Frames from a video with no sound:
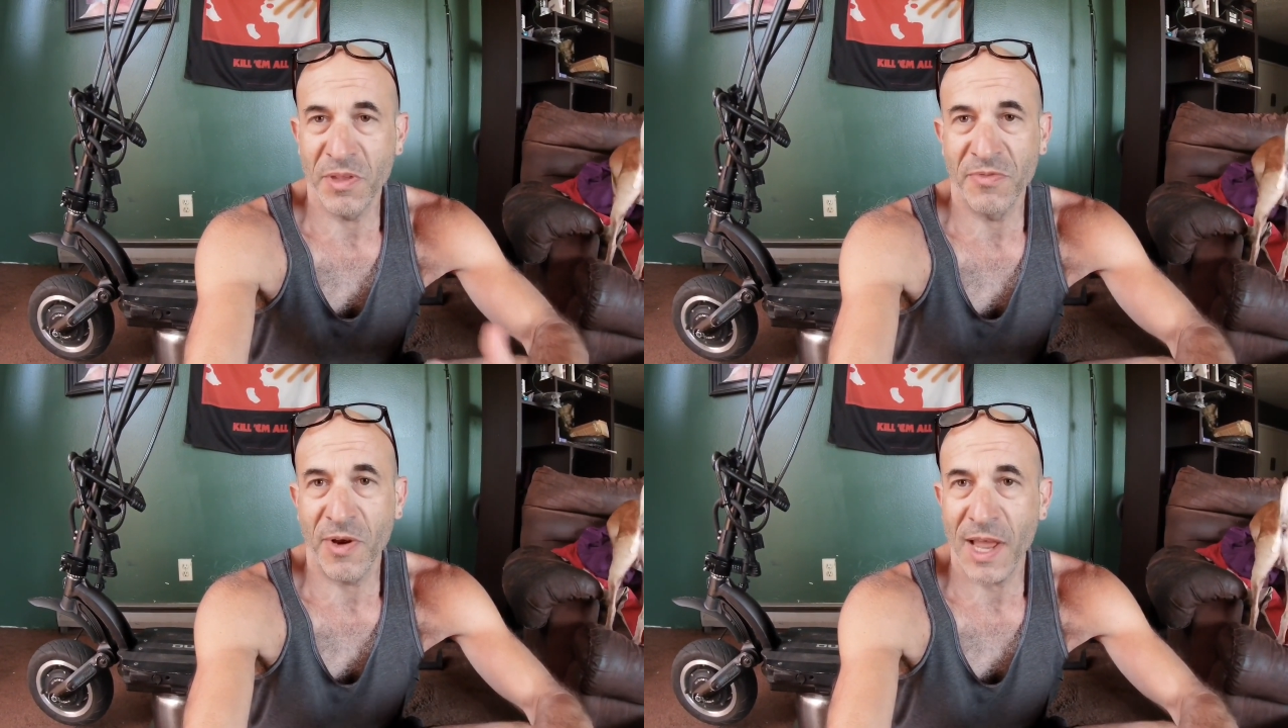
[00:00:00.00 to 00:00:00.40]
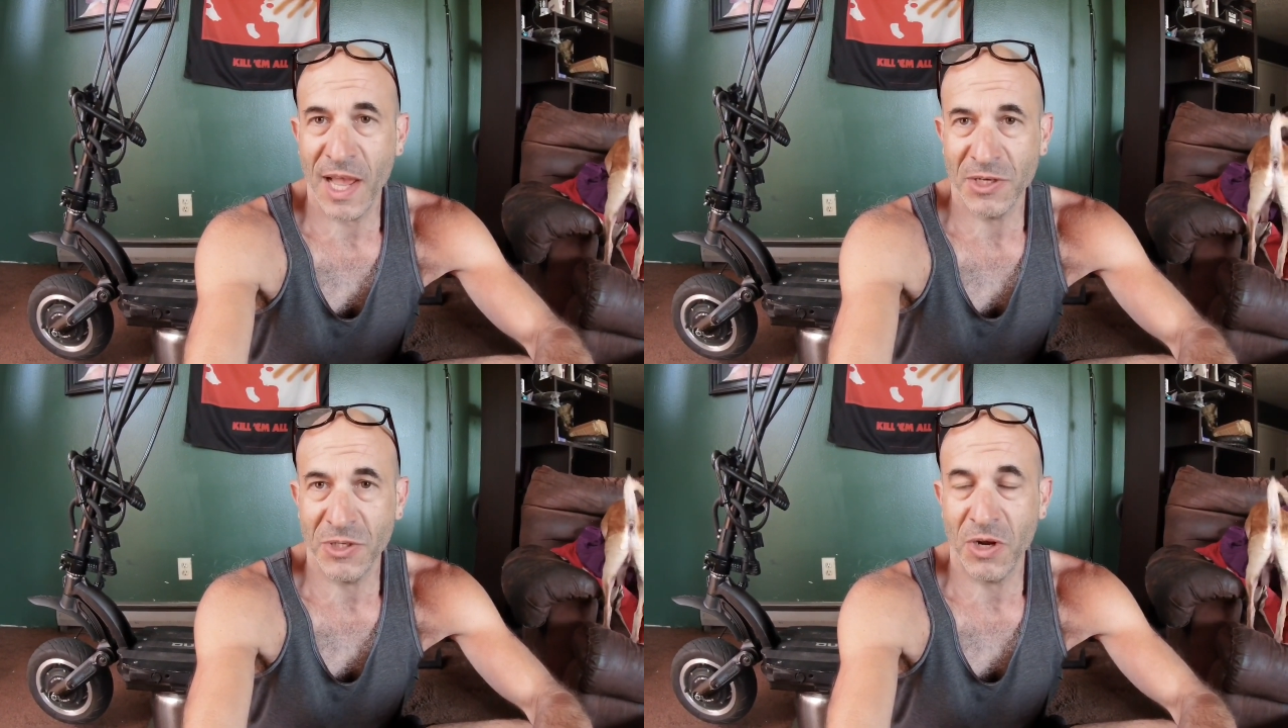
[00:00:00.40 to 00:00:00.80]
and the front
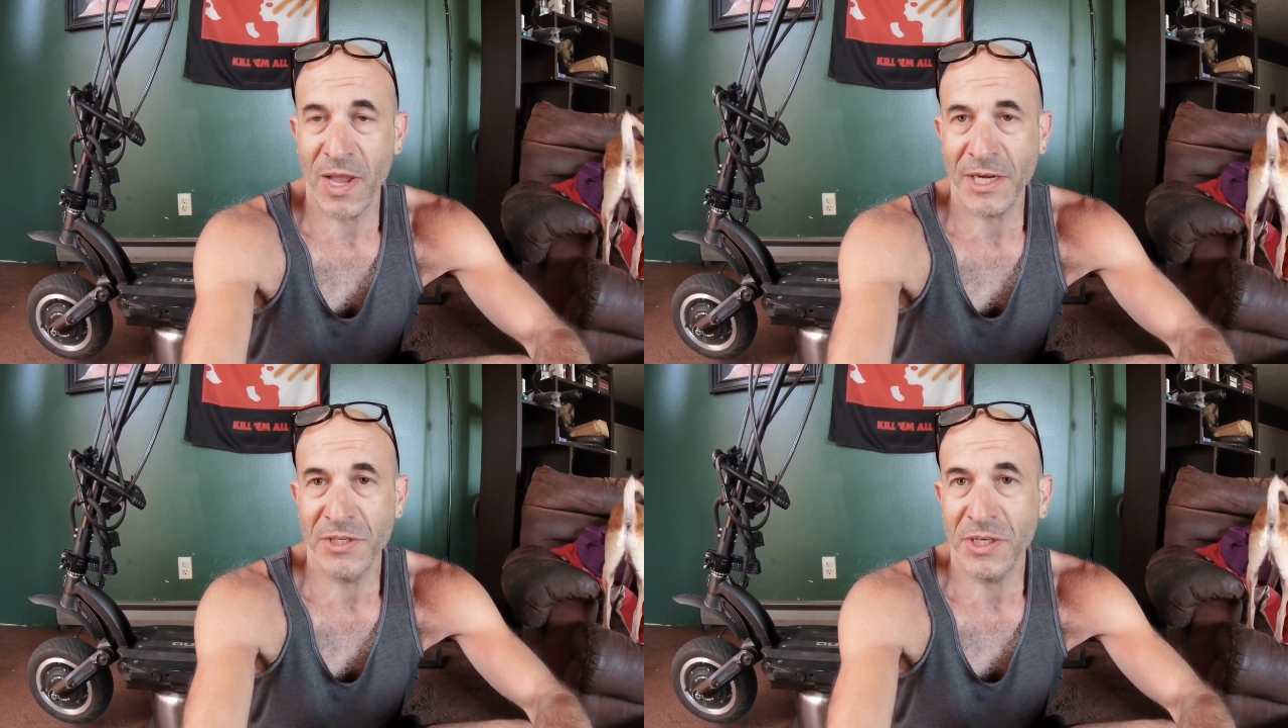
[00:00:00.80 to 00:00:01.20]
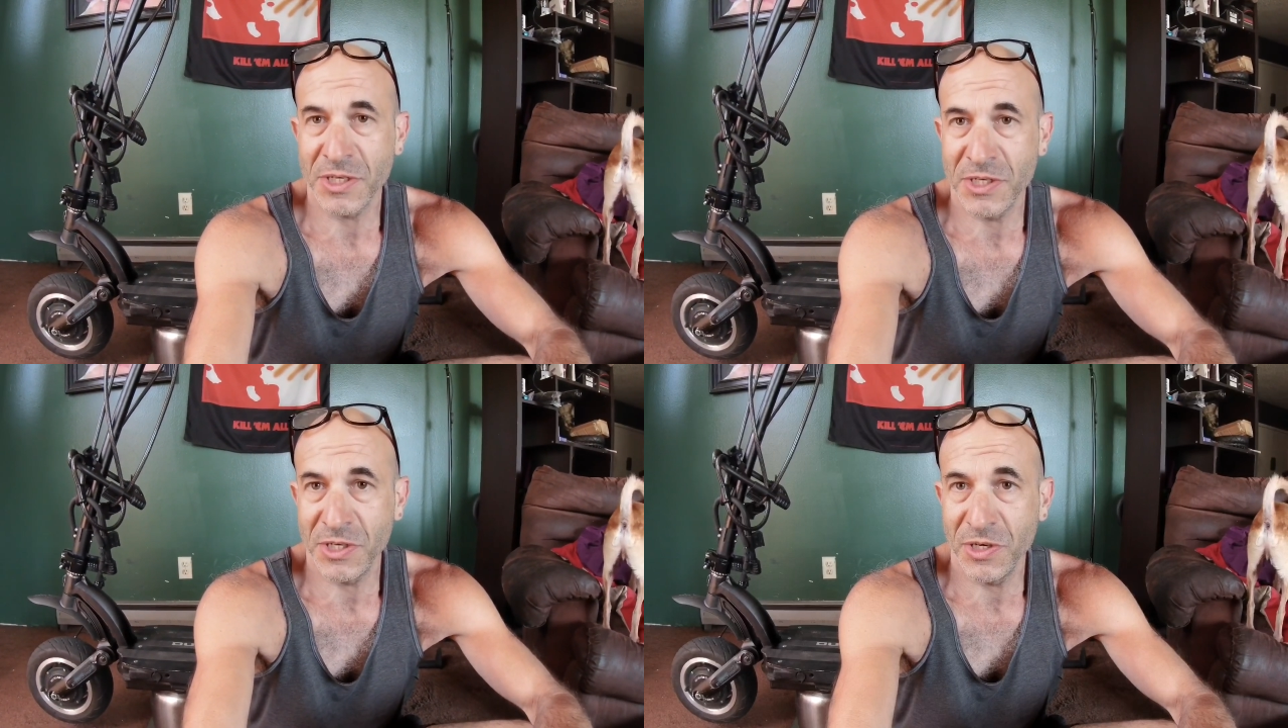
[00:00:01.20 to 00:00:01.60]
axle are actually
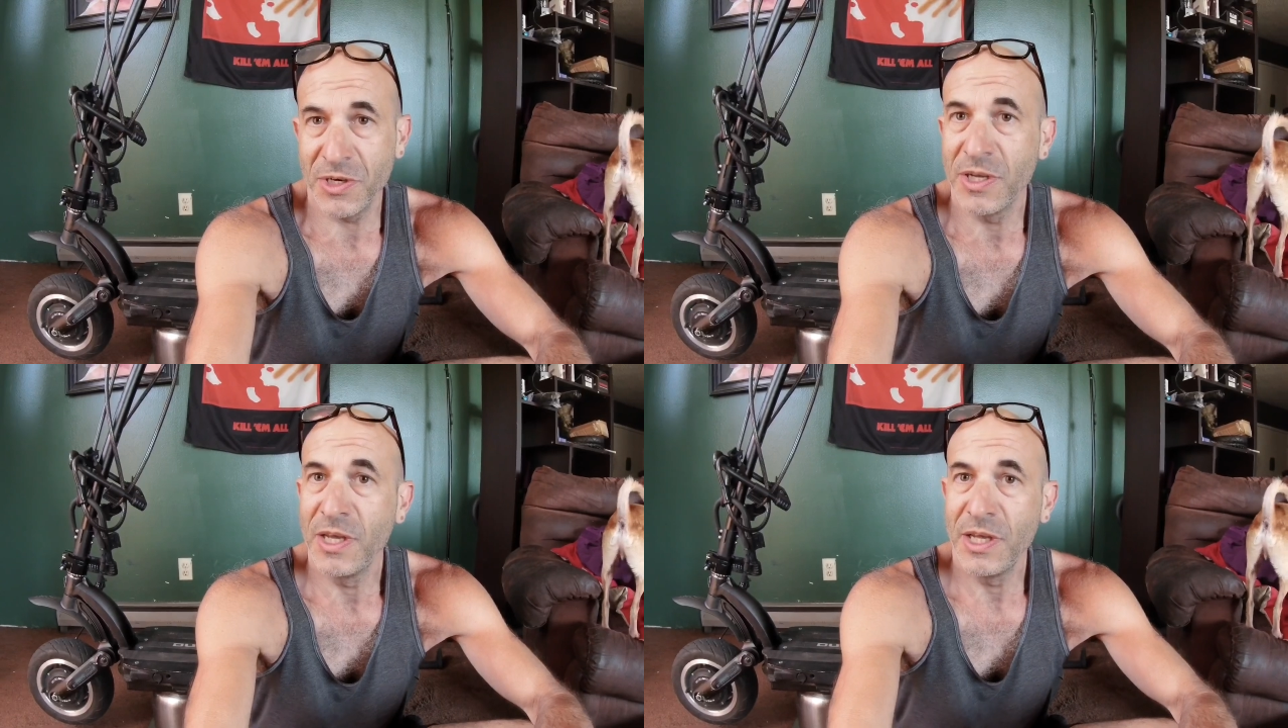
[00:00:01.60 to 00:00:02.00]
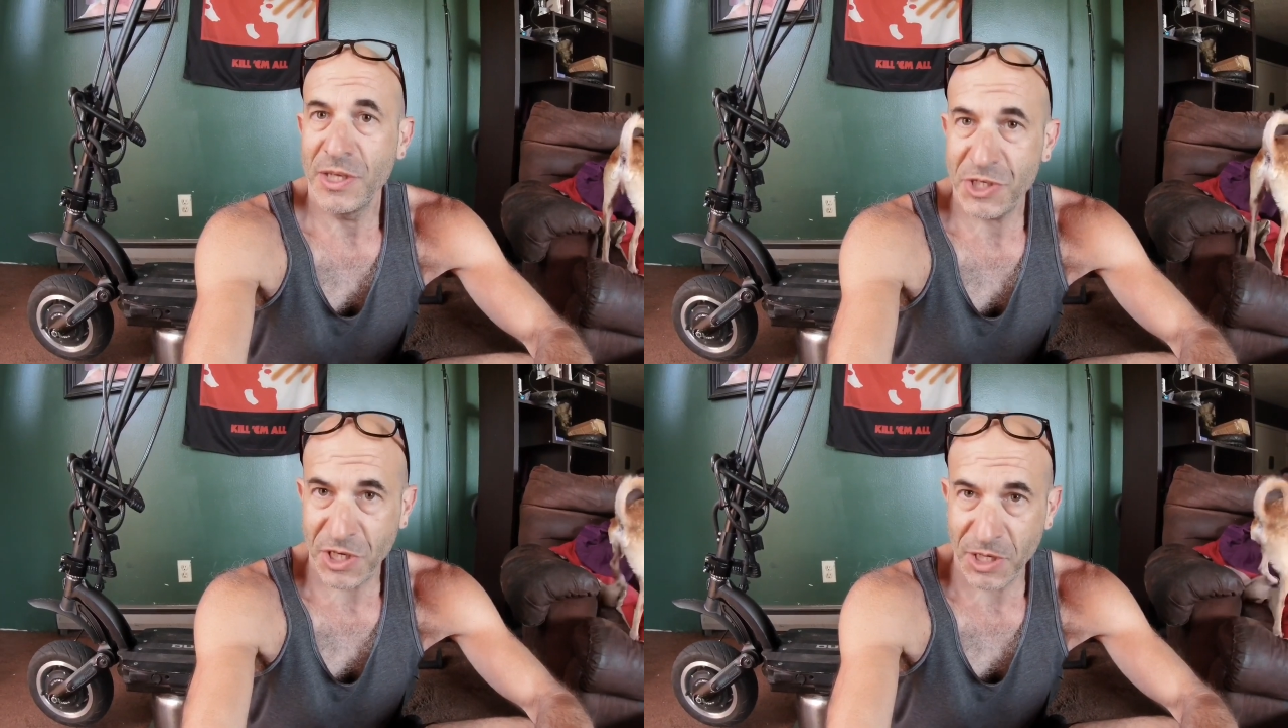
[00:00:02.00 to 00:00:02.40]
considered
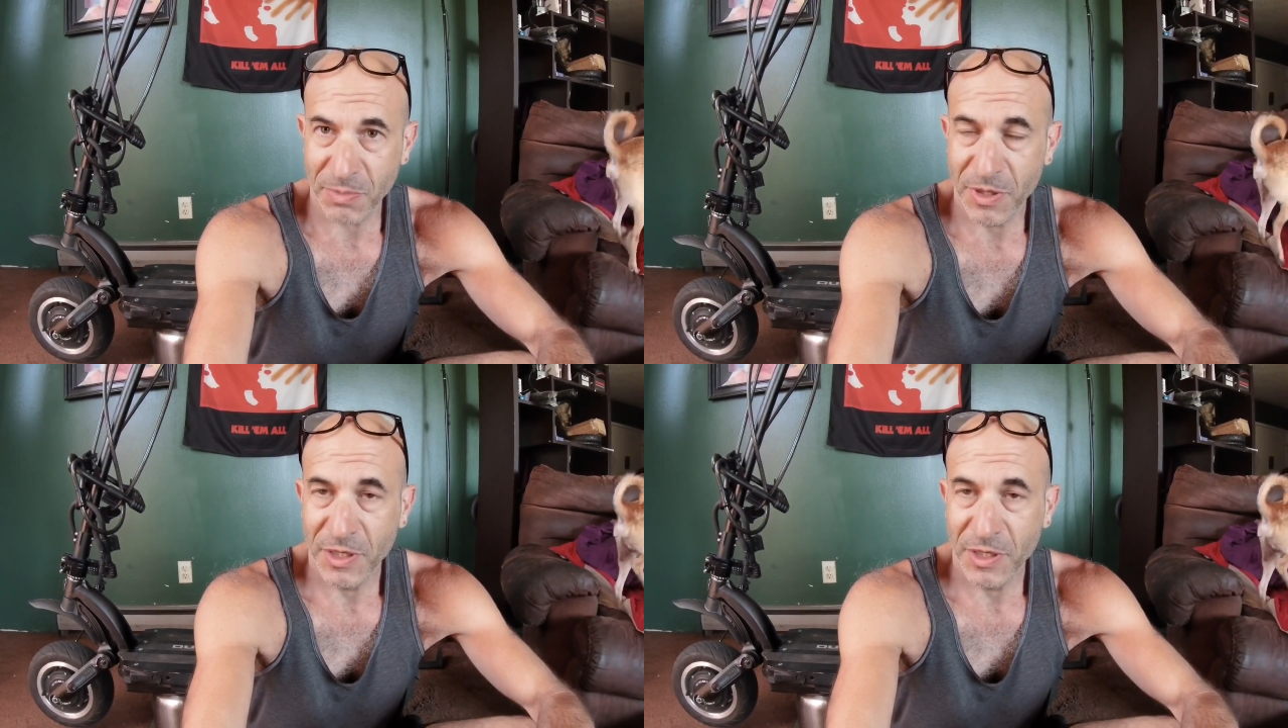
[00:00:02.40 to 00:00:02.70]
cheap,